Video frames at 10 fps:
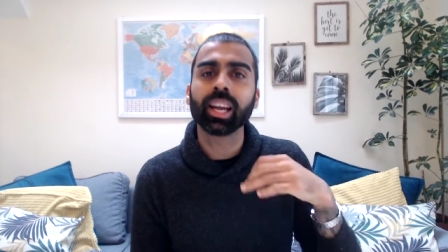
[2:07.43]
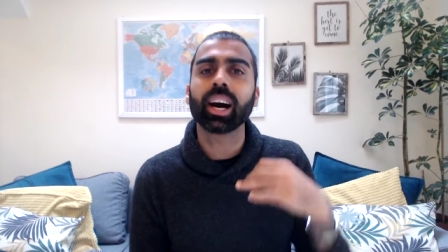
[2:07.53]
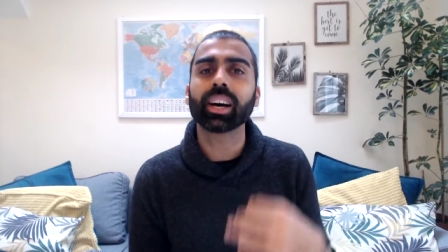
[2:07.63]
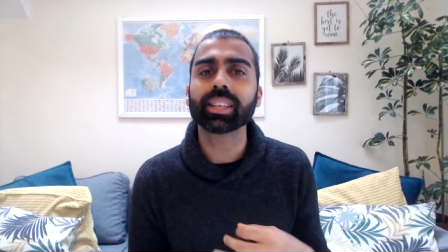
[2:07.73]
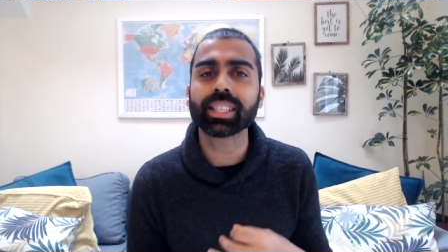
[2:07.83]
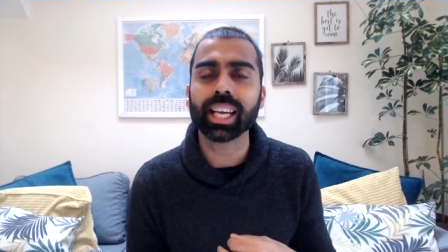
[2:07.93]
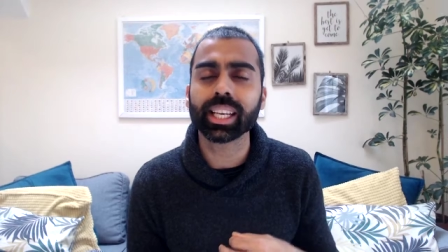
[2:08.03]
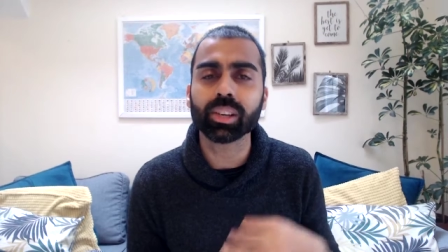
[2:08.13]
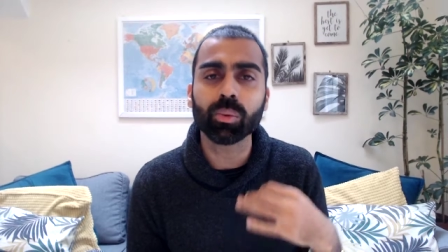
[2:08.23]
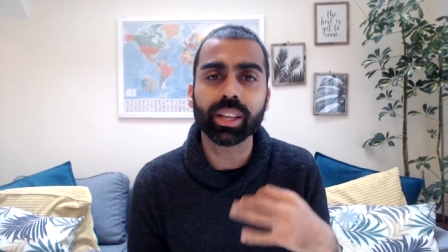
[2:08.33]

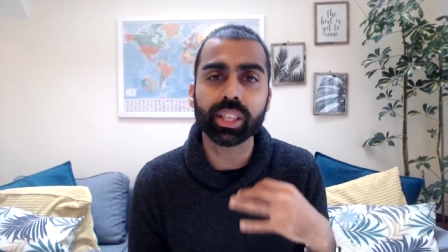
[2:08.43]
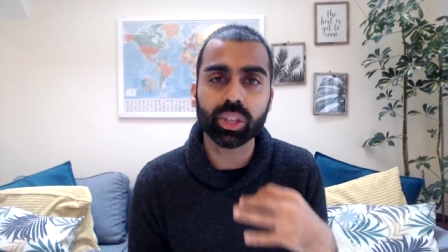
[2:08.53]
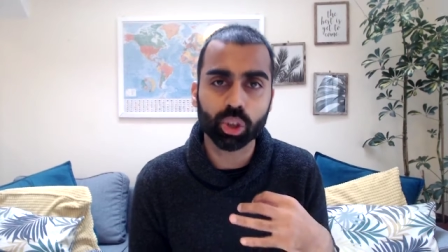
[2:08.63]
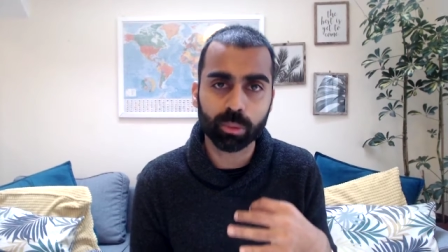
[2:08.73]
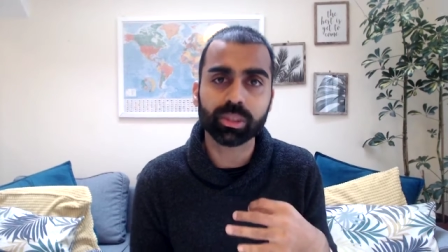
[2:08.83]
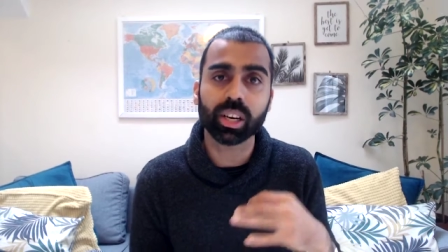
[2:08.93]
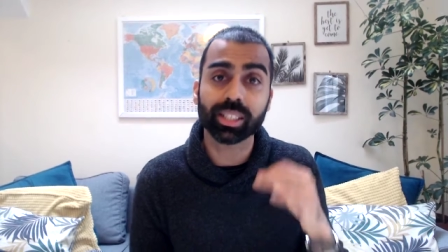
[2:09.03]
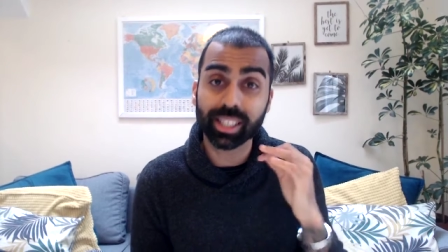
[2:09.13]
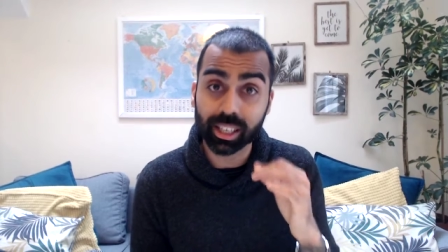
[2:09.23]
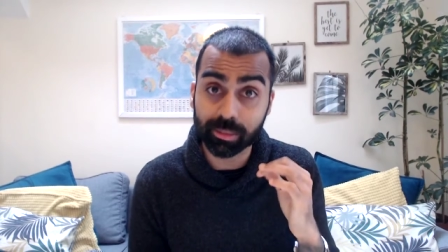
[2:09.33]
Understanding where these shops are
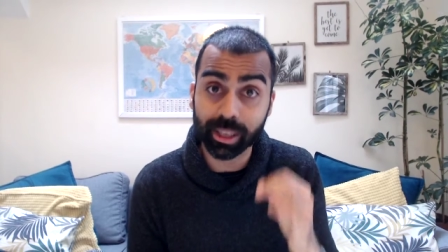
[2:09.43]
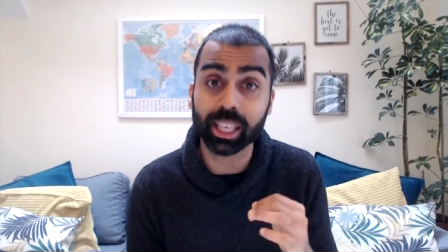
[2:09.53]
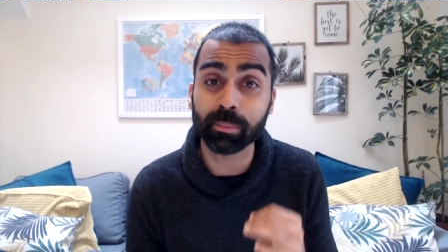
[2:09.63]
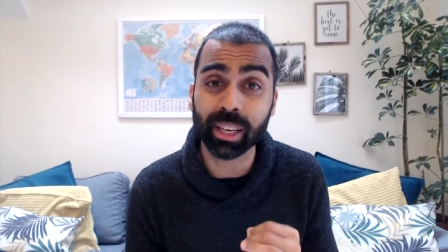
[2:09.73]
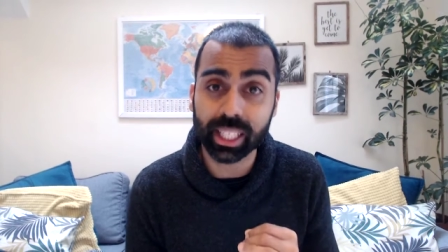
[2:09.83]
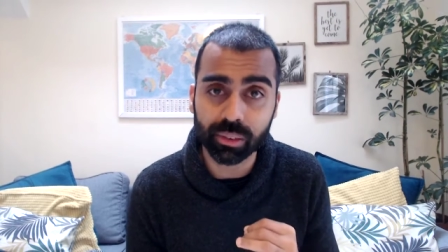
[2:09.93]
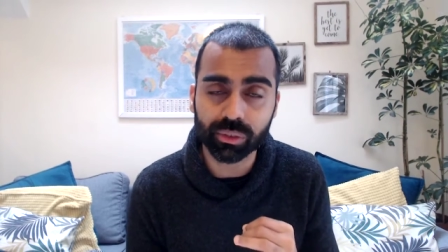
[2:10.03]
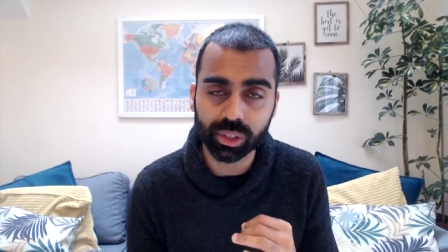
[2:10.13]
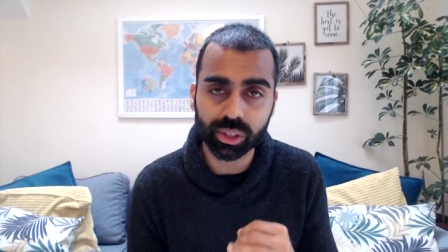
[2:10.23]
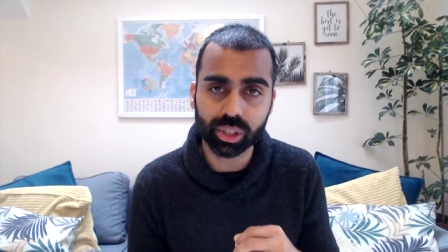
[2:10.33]
does make a big
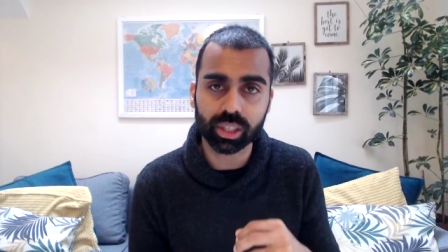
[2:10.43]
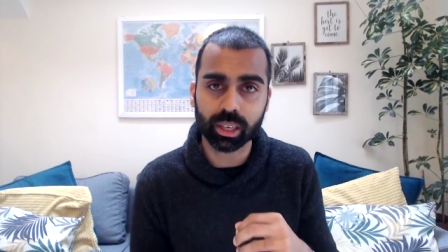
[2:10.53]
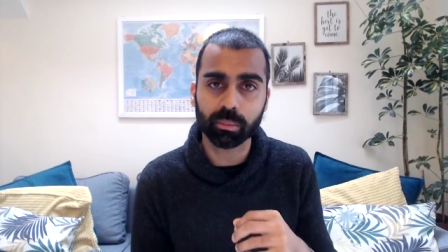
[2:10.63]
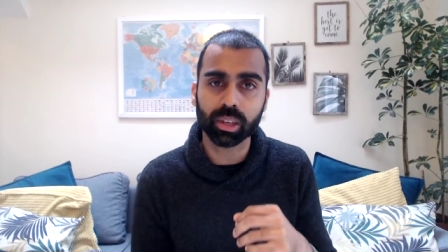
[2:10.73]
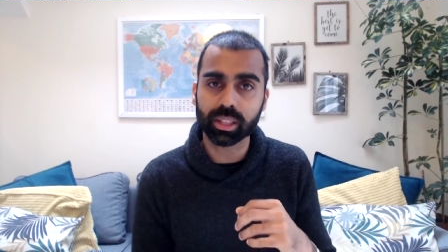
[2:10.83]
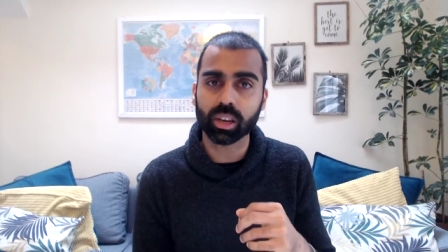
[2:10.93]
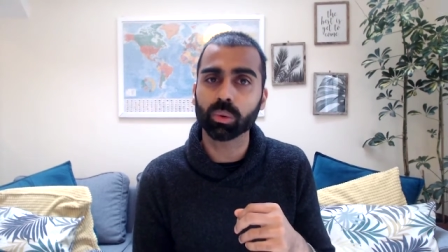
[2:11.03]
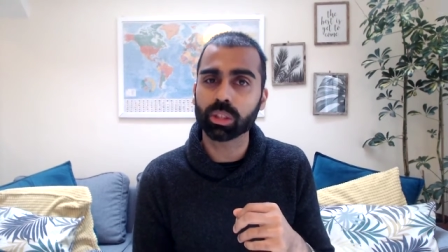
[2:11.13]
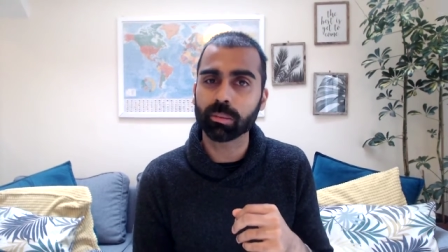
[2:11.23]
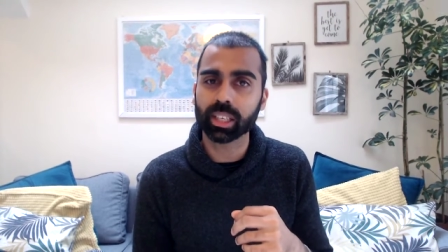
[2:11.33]
difference to someone's,
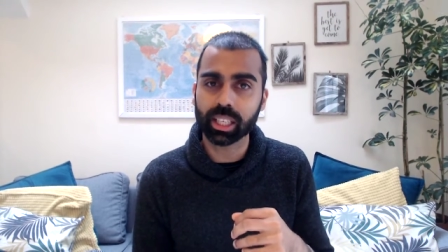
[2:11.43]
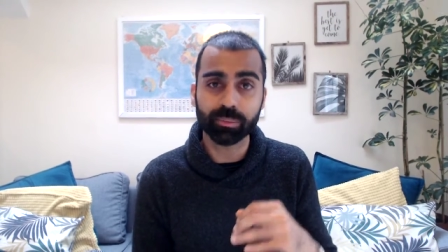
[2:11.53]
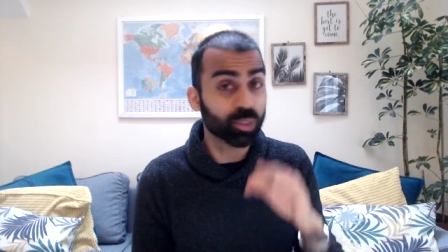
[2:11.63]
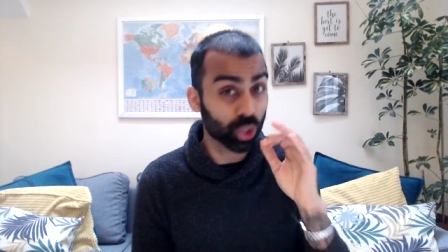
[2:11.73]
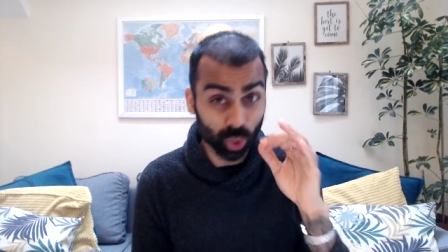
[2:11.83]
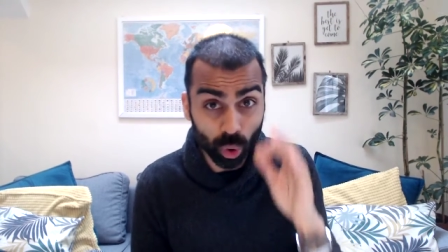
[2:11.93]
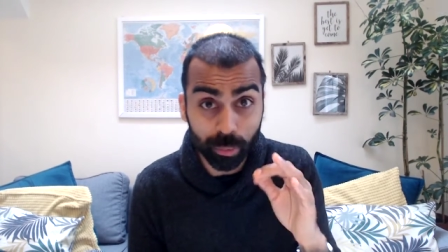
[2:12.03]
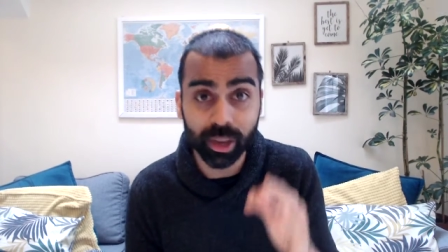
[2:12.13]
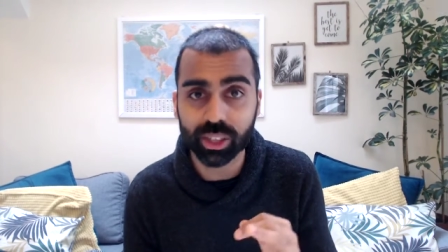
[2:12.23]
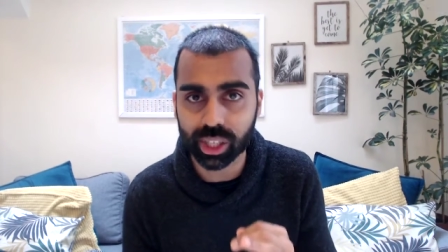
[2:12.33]
ultimately to your
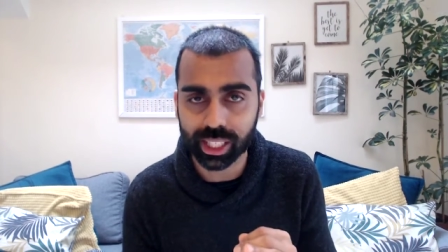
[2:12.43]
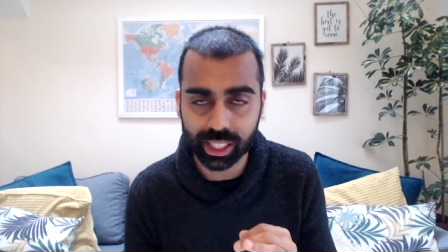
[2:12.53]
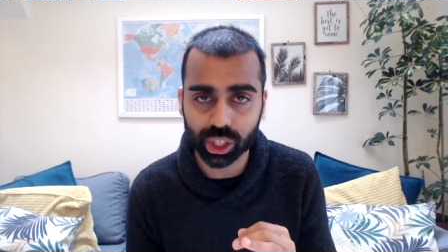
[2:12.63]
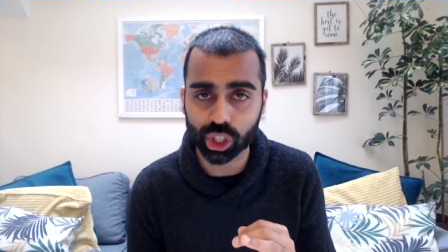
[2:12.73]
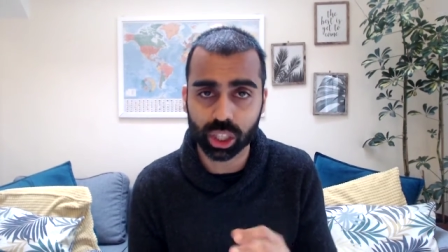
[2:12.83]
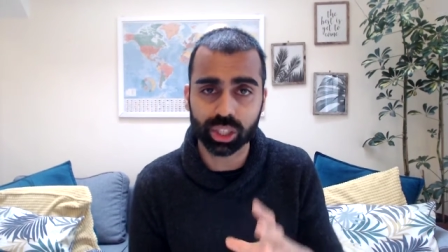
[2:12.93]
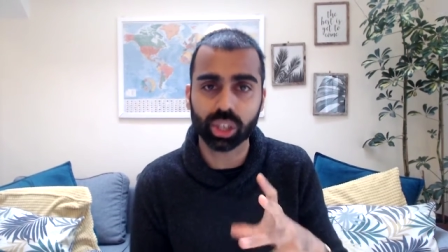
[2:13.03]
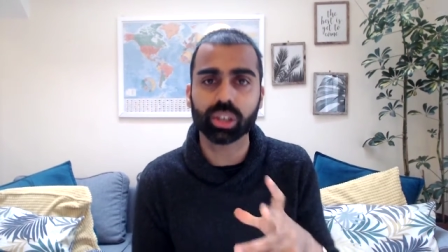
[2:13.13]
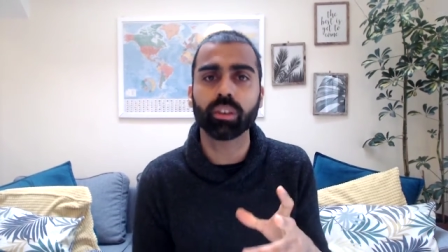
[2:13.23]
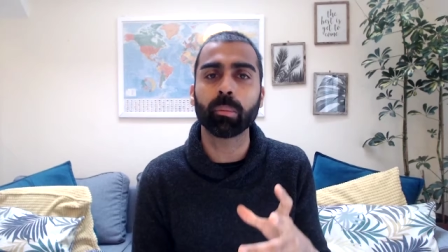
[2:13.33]
purchasing decision, because you've
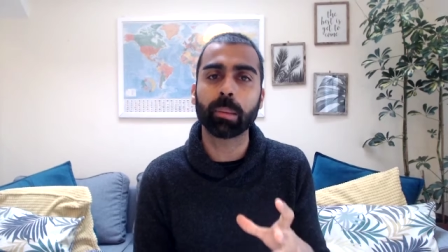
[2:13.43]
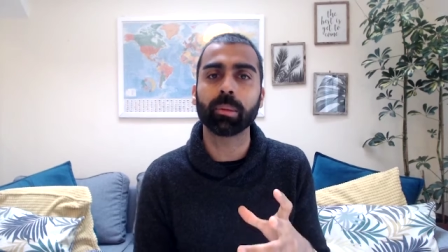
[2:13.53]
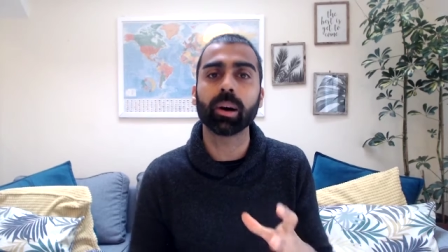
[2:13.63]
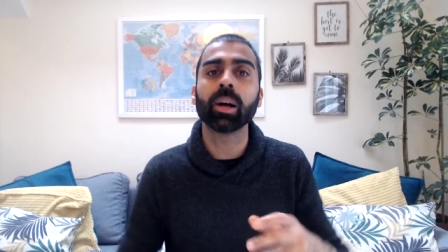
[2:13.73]
got to remember,